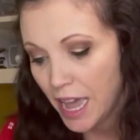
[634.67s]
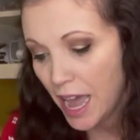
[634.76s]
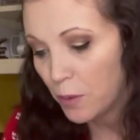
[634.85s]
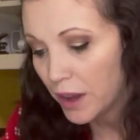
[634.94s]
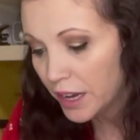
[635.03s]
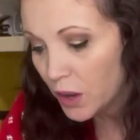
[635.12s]
and
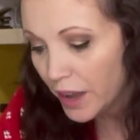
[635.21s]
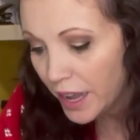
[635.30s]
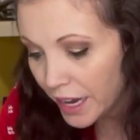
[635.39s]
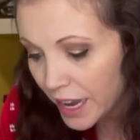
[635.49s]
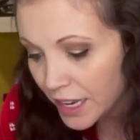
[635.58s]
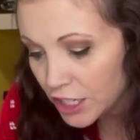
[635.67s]
we're gonna go
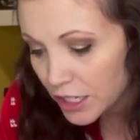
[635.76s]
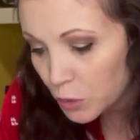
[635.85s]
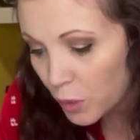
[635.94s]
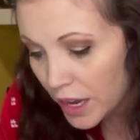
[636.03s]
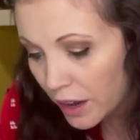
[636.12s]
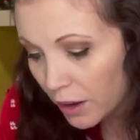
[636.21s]
ahead and just
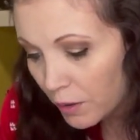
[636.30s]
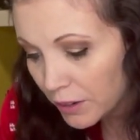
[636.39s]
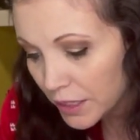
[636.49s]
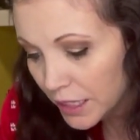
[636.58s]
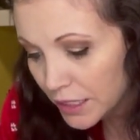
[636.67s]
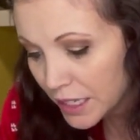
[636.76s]
weed around
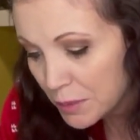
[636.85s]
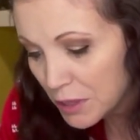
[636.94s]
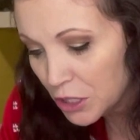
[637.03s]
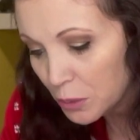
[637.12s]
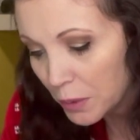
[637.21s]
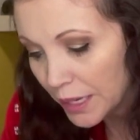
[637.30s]
it. It's gonna be
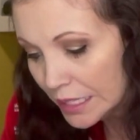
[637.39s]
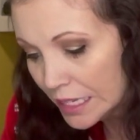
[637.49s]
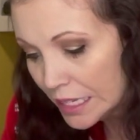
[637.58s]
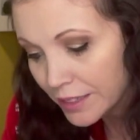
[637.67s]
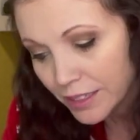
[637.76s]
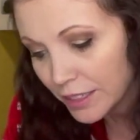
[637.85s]
super easy
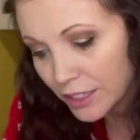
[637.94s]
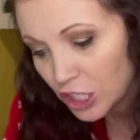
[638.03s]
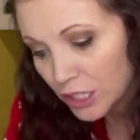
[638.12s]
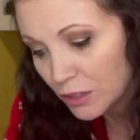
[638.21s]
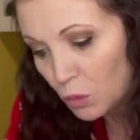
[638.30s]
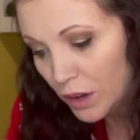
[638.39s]
because this is
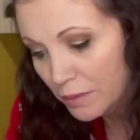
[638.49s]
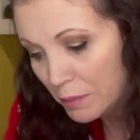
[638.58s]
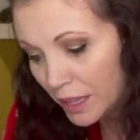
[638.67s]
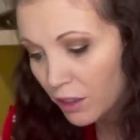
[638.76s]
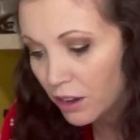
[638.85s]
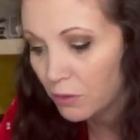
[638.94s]
just one
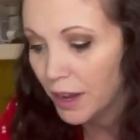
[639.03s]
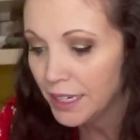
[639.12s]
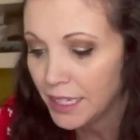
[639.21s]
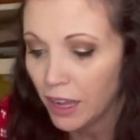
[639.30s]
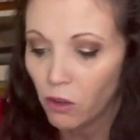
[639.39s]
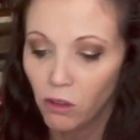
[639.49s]
big long
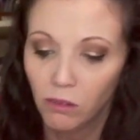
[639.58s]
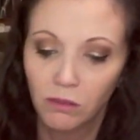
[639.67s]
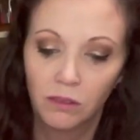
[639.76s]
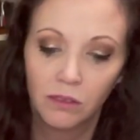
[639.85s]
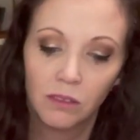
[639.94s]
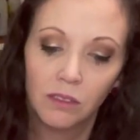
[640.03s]
rectangle.
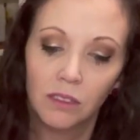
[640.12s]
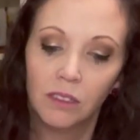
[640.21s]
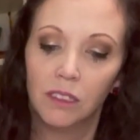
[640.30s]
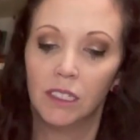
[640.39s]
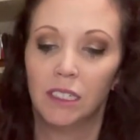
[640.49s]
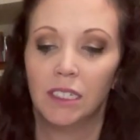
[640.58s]

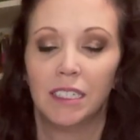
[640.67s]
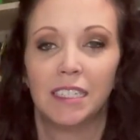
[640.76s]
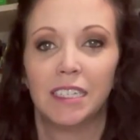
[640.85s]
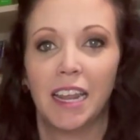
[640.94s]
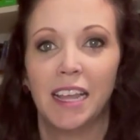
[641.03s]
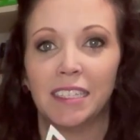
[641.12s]

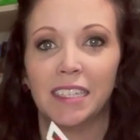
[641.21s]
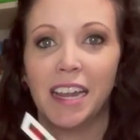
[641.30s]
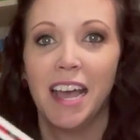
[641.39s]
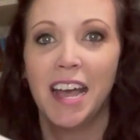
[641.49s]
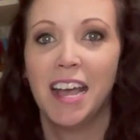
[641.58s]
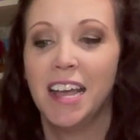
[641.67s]
Ta-da,
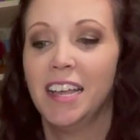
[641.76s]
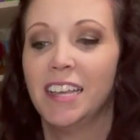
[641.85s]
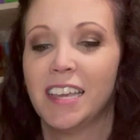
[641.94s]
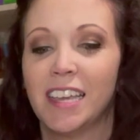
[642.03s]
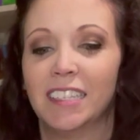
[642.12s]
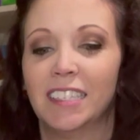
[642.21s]
ta-da.
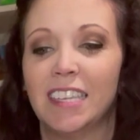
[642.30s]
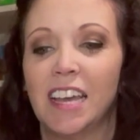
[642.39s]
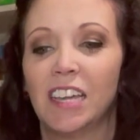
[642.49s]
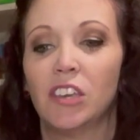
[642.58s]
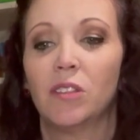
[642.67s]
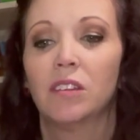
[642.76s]
And see
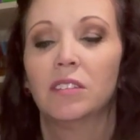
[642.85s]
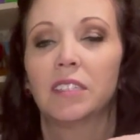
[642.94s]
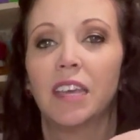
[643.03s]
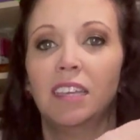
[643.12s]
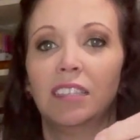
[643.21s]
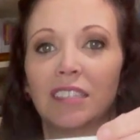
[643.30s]
that cute little
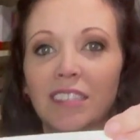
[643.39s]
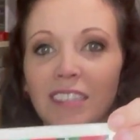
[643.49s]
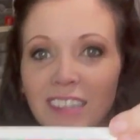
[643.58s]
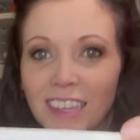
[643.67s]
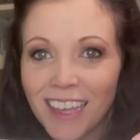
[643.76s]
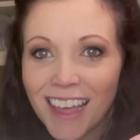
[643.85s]
slice?
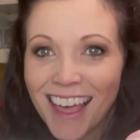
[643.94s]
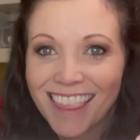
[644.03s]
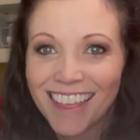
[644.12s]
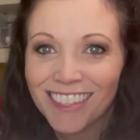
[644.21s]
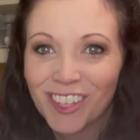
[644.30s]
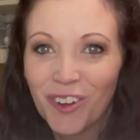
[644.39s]

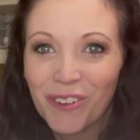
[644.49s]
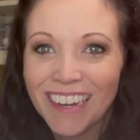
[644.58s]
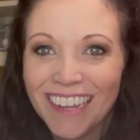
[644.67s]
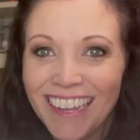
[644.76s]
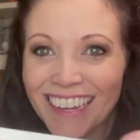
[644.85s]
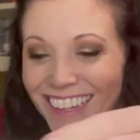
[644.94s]
That's all we
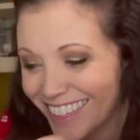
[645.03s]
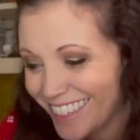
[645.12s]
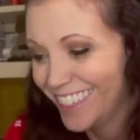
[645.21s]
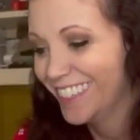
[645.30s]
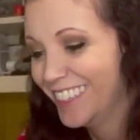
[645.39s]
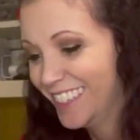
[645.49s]
need.
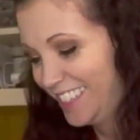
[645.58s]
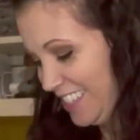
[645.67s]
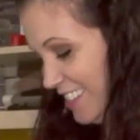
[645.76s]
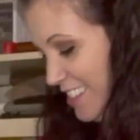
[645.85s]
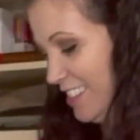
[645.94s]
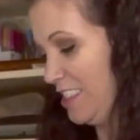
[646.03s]

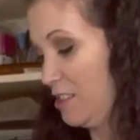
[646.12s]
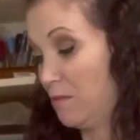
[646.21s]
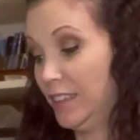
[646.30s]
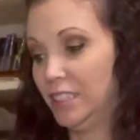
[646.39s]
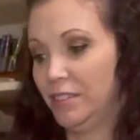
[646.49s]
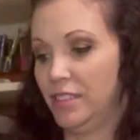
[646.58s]
And the
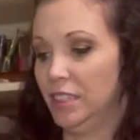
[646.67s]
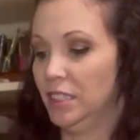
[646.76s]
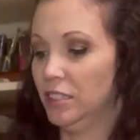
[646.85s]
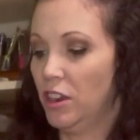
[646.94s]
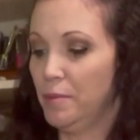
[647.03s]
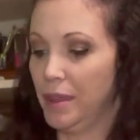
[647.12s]
rest of this
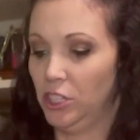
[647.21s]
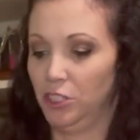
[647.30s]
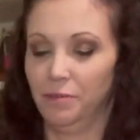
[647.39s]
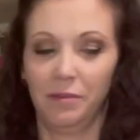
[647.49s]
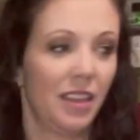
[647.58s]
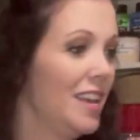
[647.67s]
is garbage.
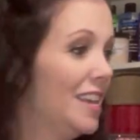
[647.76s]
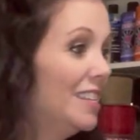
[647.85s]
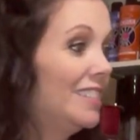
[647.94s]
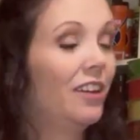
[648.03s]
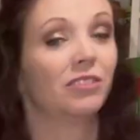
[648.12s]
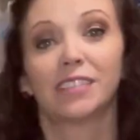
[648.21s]

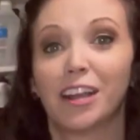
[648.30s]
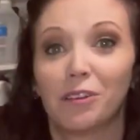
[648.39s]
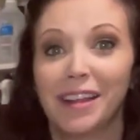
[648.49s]
Sounds like our